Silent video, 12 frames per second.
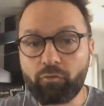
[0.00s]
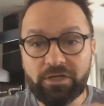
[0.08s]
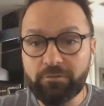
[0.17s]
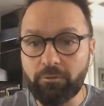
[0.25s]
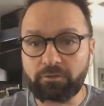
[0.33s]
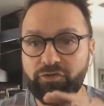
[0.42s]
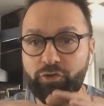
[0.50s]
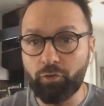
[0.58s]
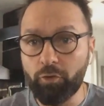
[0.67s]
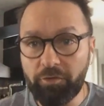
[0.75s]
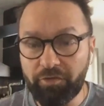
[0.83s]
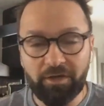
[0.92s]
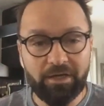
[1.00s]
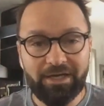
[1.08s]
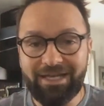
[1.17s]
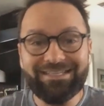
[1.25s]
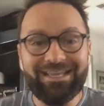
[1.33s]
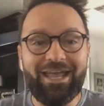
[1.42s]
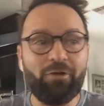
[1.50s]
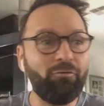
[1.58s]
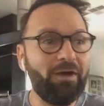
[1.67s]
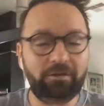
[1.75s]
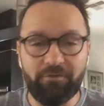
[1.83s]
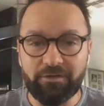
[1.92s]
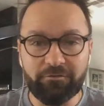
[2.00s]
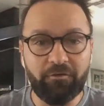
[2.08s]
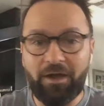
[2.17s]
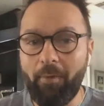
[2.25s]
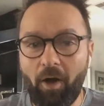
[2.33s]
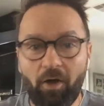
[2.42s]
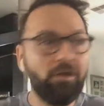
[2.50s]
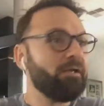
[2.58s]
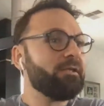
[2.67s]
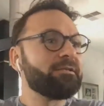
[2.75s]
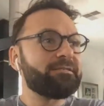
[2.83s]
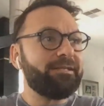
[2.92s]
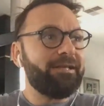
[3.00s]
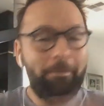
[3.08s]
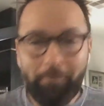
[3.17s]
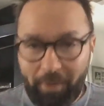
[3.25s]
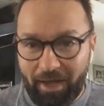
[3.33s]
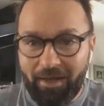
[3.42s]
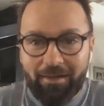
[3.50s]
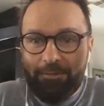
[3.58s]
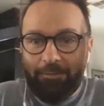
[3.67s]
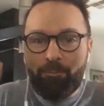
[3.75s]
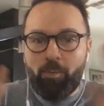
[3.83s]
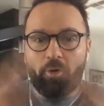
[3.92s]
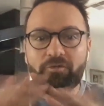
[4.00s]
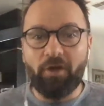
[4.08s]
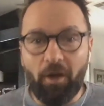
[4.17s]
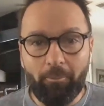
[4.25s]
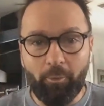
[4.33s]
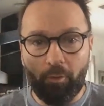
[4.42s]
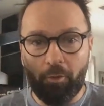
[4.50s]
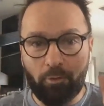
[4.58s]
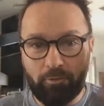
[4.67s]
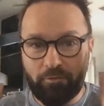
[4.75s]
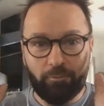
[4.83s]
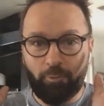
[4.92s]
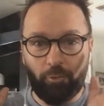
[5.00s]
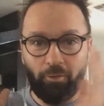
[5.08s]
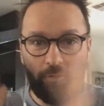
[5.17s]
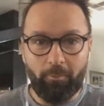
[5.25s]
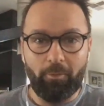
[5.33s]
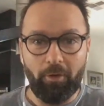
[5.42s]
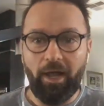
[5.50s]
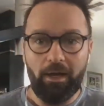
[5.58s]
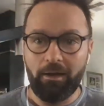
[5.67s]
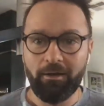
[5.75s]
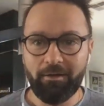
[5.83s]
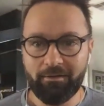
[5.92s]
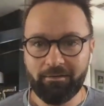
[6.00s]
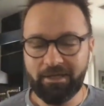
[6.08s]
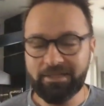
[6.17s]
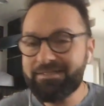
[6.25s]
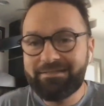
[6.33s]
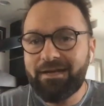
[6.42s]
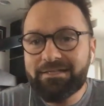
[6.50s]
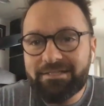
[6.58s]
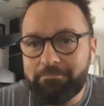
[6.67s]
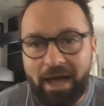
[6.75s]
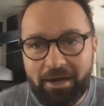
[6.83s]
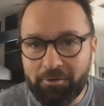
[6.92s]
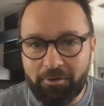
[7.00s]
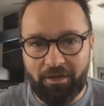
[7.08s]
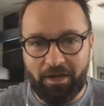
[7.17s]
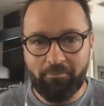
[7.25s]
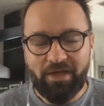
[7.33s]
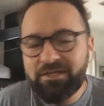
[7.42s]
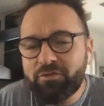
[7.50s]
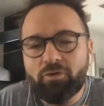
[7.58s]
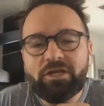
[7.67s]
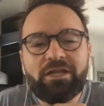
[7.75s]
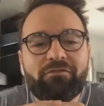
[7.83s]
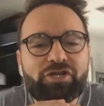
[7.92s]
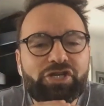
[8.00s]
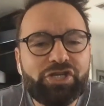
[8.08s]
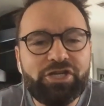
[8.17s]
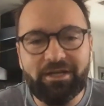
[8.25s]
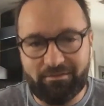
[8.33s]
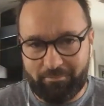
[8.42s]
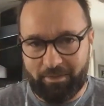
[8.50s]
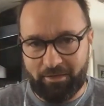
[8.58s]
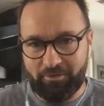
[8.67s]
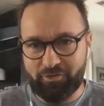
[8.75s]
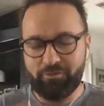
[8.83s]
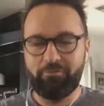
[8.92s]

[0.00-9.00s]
truth is irrelevant. Vraiment, ce n'est pas important pour, pour, pour elle. It doesn't matter to them. They don't give a shit about the truth.